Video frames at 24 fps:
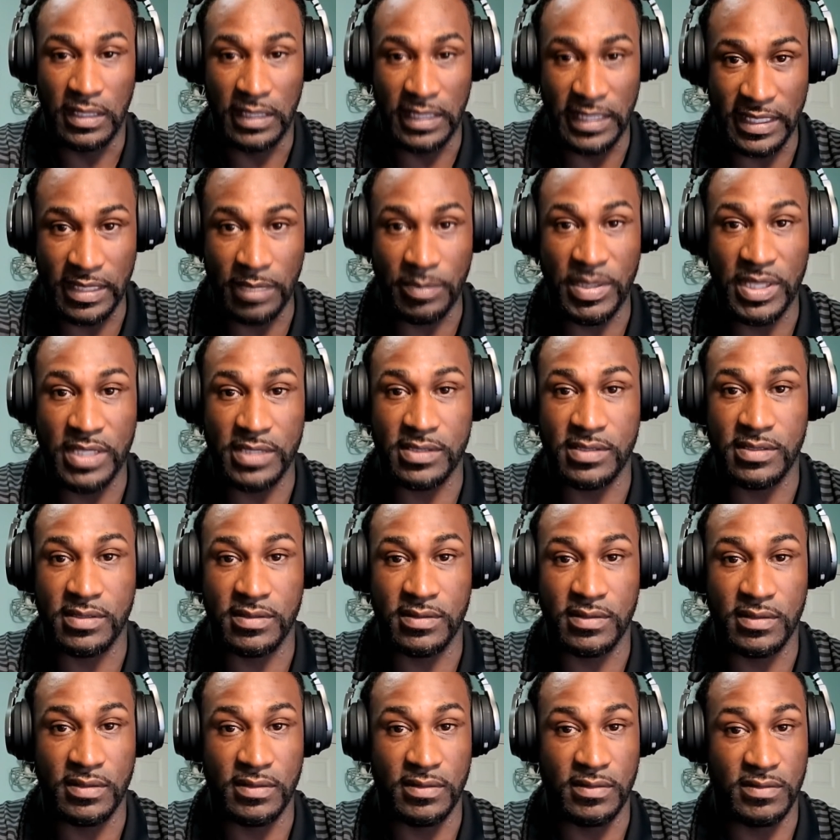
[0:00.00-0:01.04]

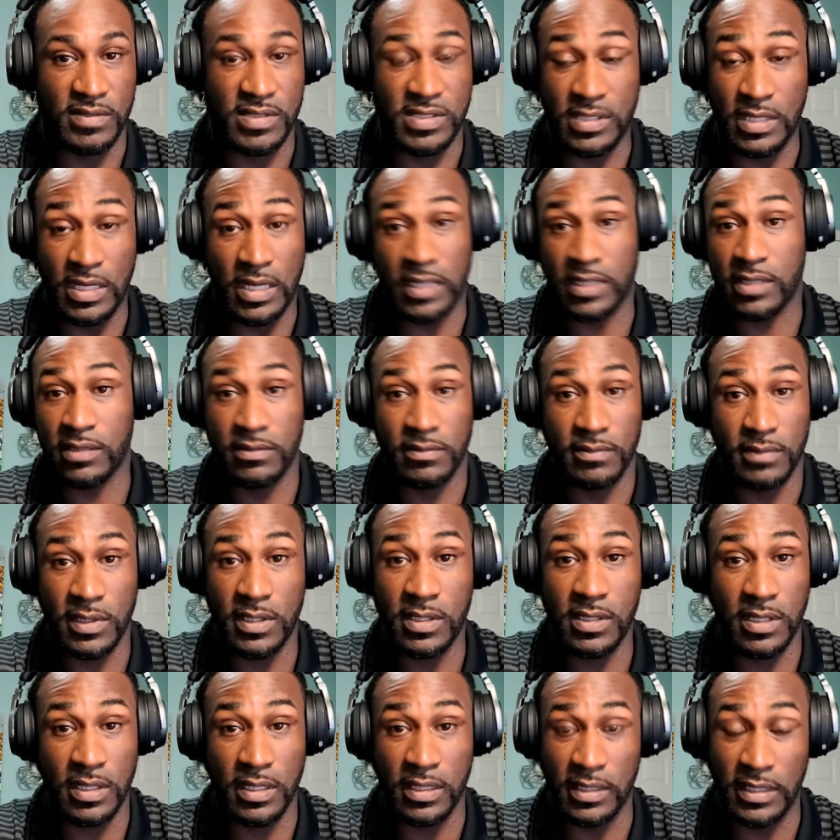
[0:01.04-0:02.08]
Ligaments suck.
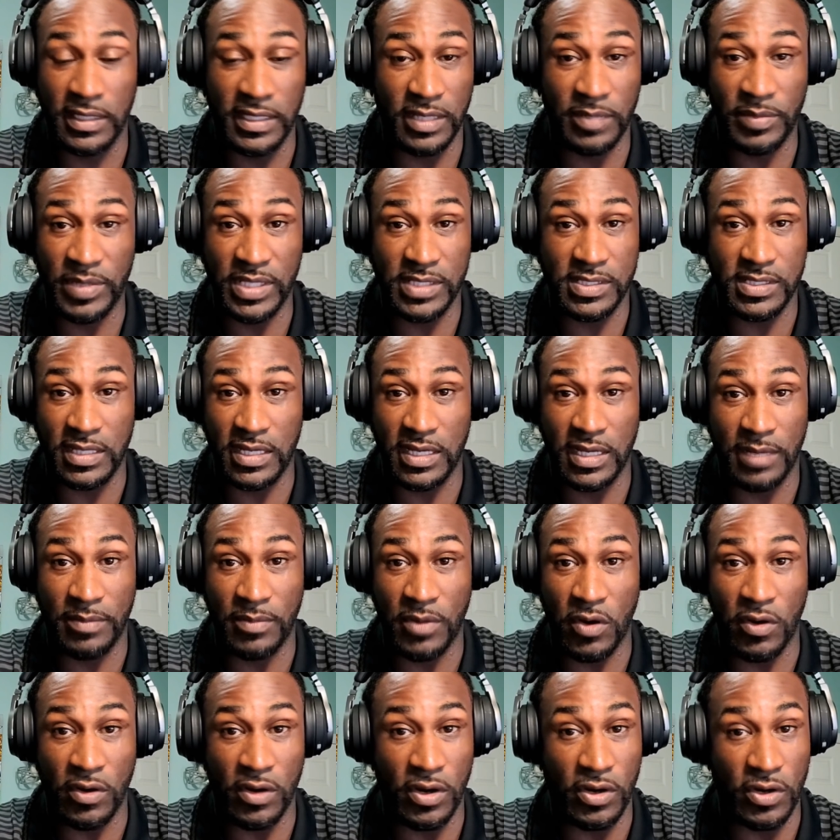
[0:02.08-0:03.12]
Ligaments
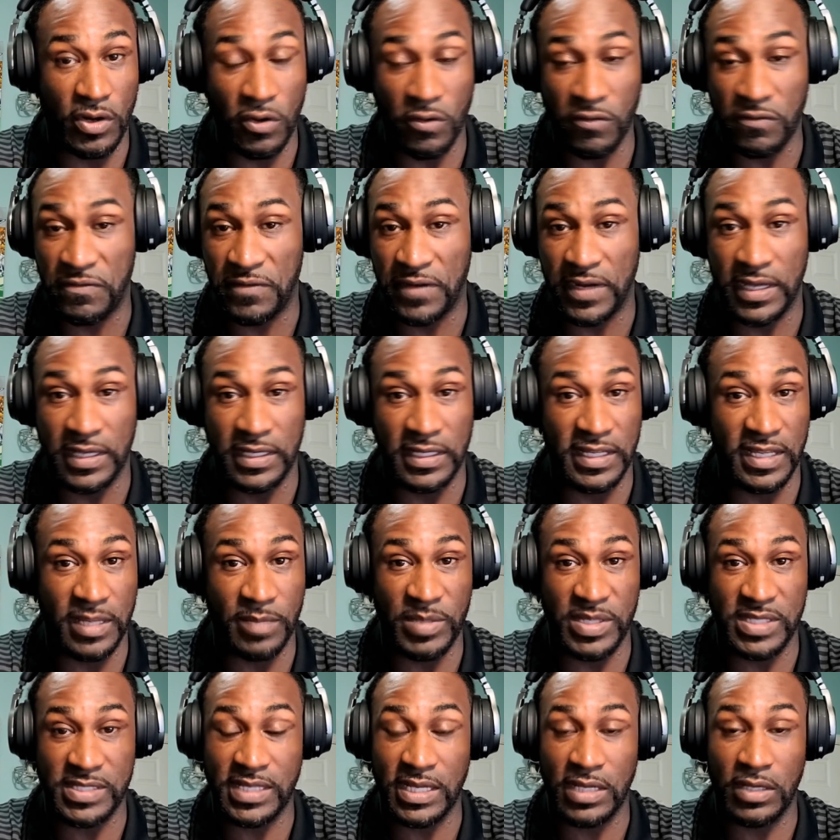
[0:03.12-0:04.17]
are no fun.
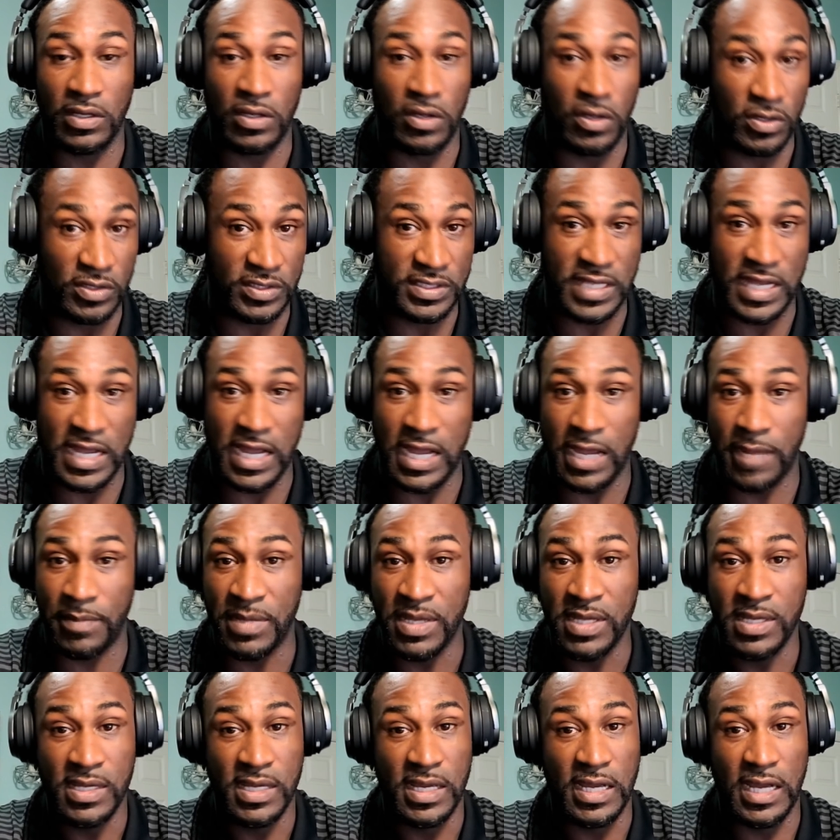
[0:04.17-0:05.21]
Ligaments take a long
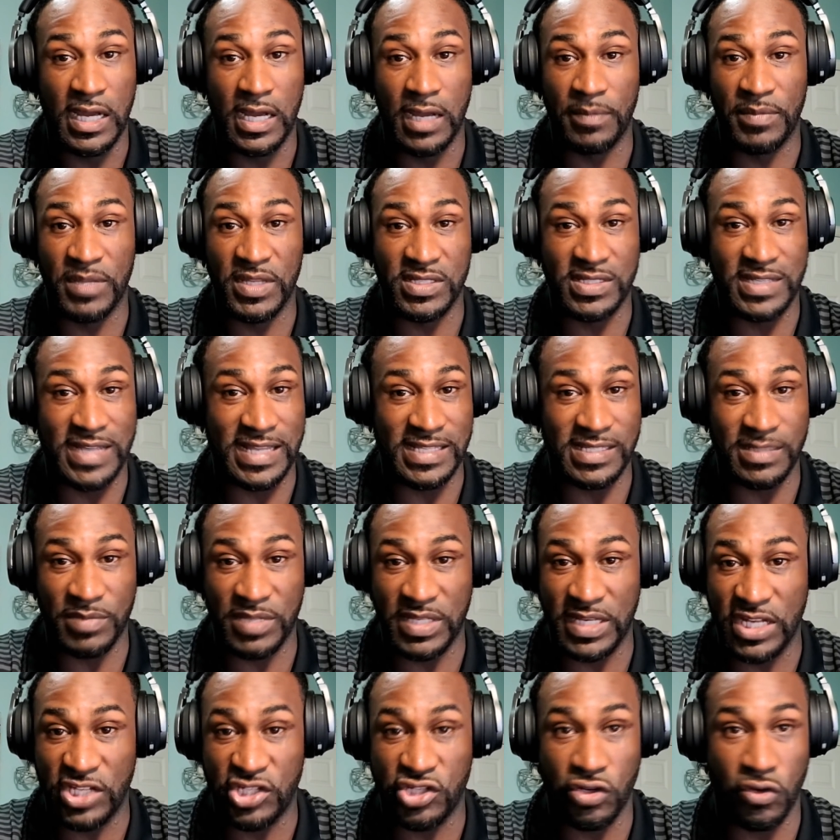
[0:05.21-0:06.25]
time. It's not
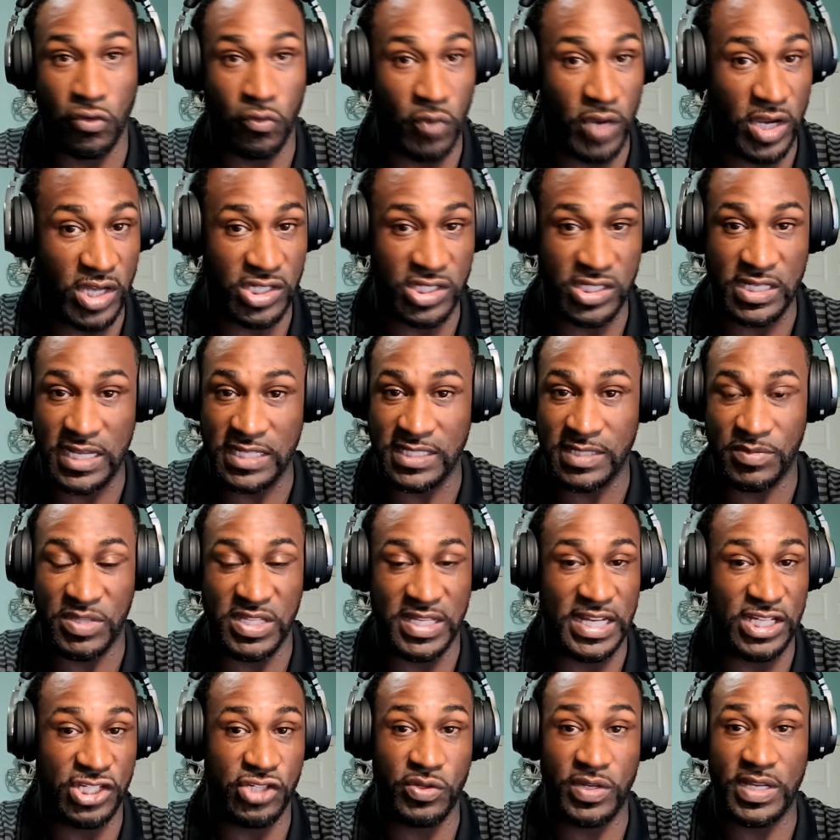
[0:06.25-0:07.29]
something that you can rush. It's not
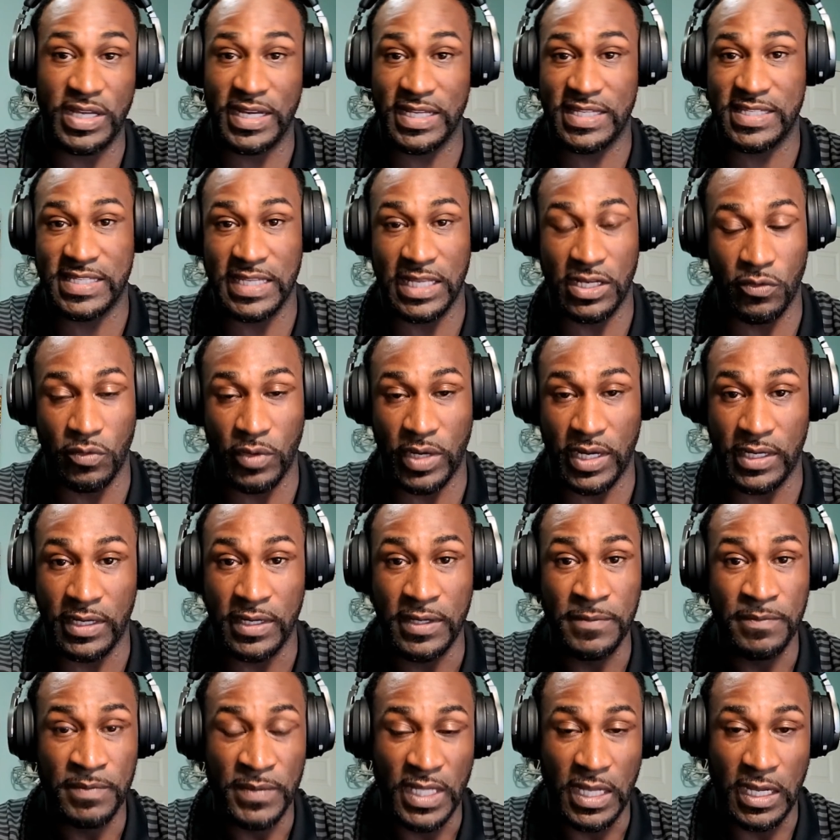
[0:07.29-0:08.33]
something that you can
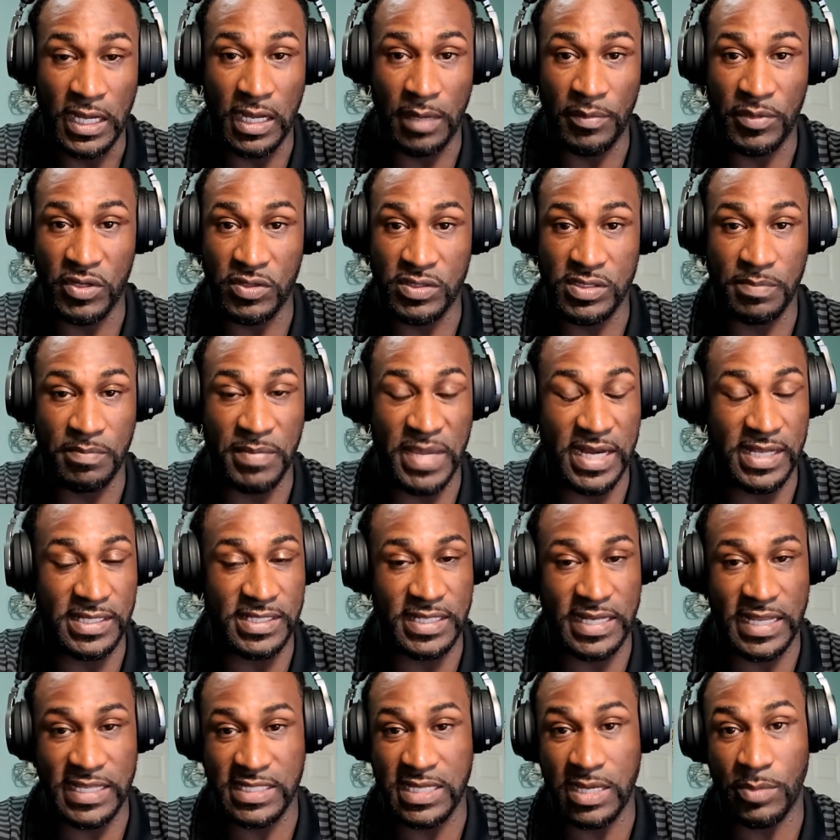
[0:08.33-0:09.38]
accelerate. There's
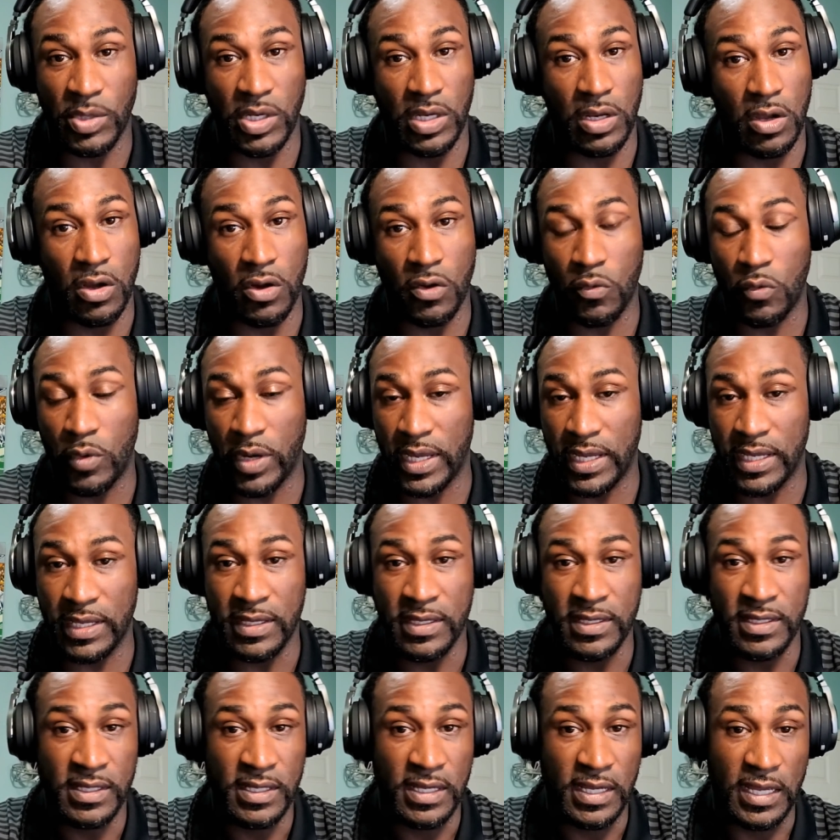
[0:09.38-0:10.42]
medicine has come a long
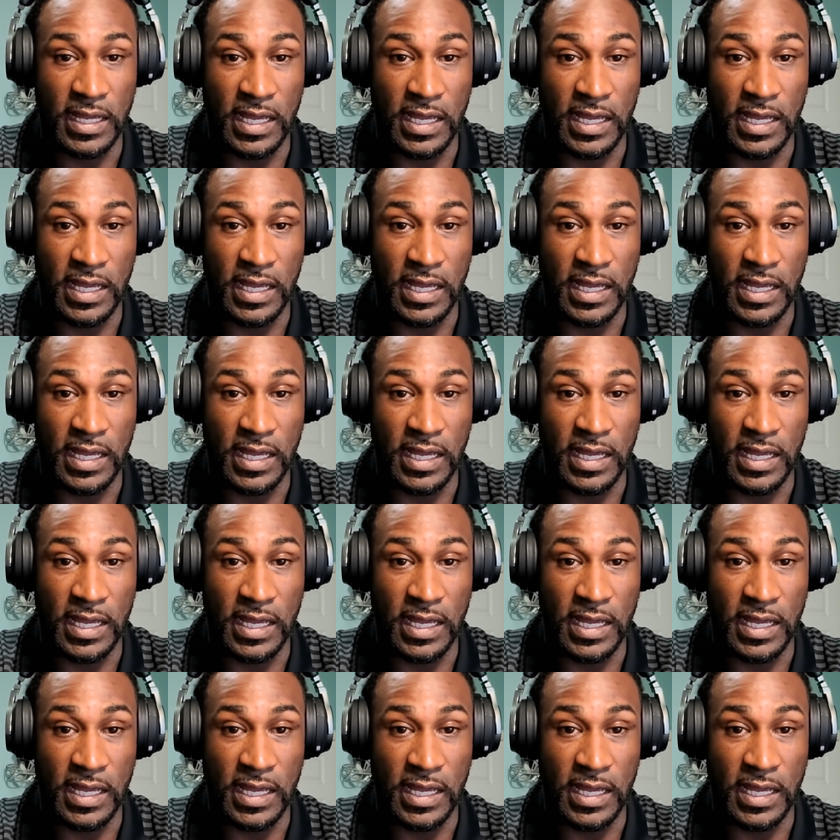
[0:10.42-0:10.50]
way.